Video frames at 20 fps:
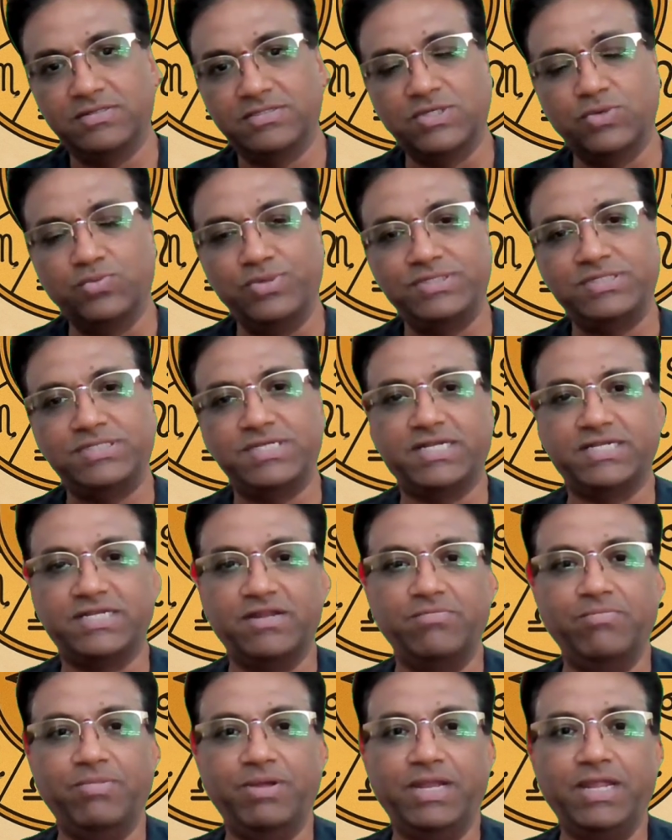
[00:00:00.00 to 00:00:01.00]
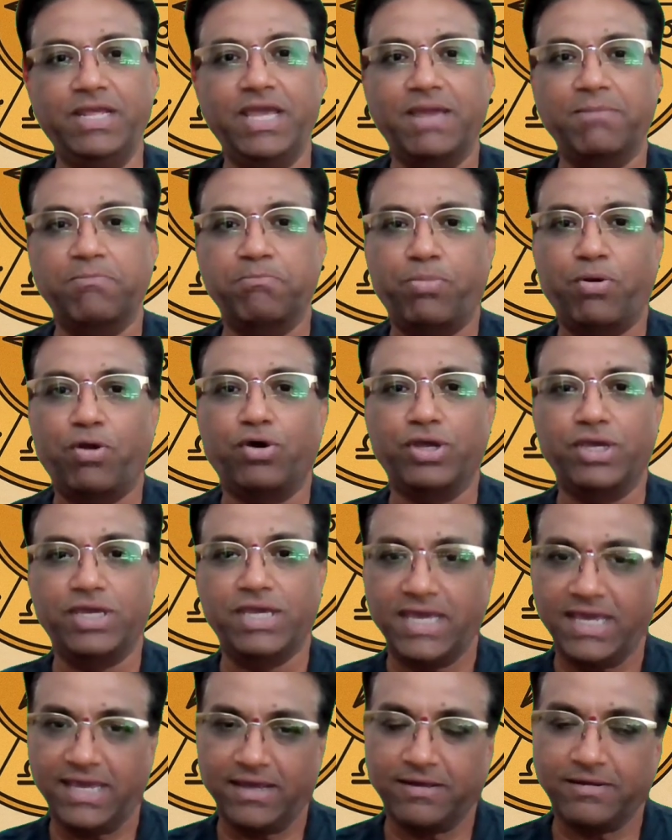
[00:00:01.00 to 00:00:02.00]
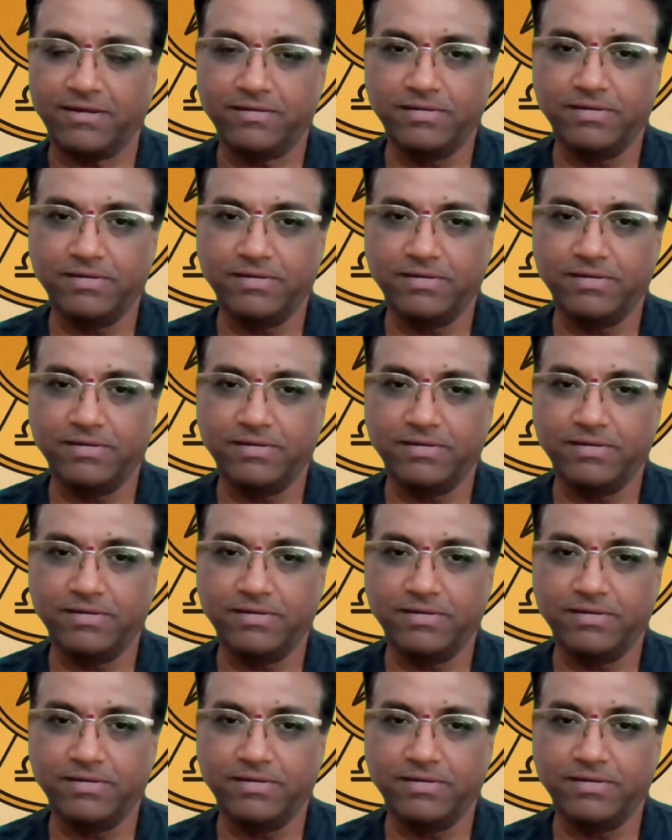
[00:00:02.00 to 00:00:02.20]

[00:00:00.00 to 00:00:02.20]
Service sector meaning employee.